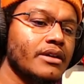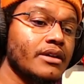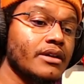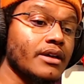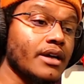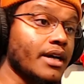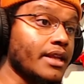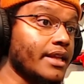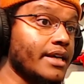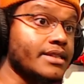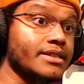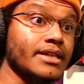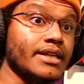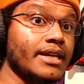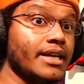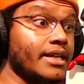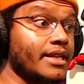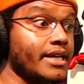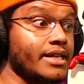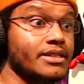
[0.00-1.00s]
unless,
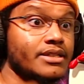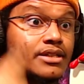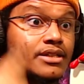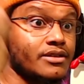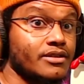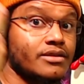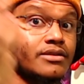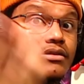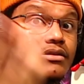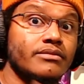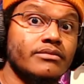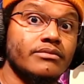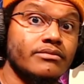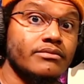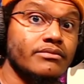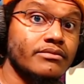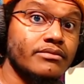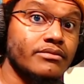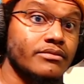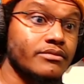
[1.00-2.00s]
again, they just
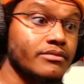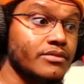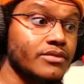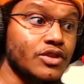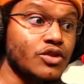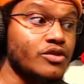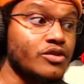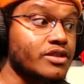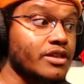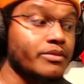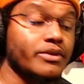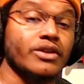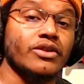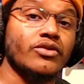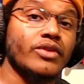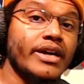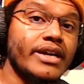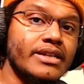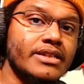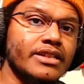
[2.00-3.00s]
do something
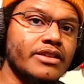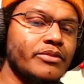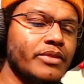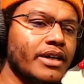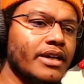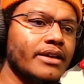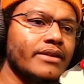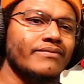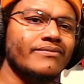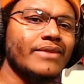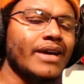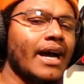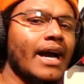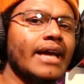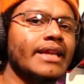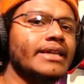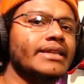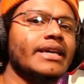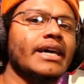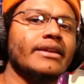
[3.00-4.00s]
crazy, but I
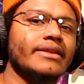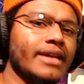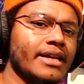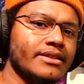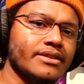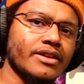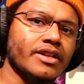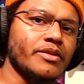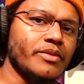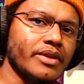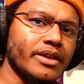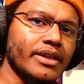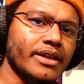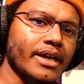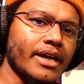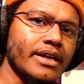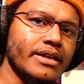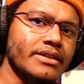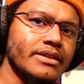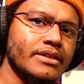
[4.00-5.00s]
highly doubt that's going to be the
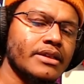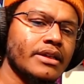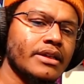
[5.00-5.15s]
case.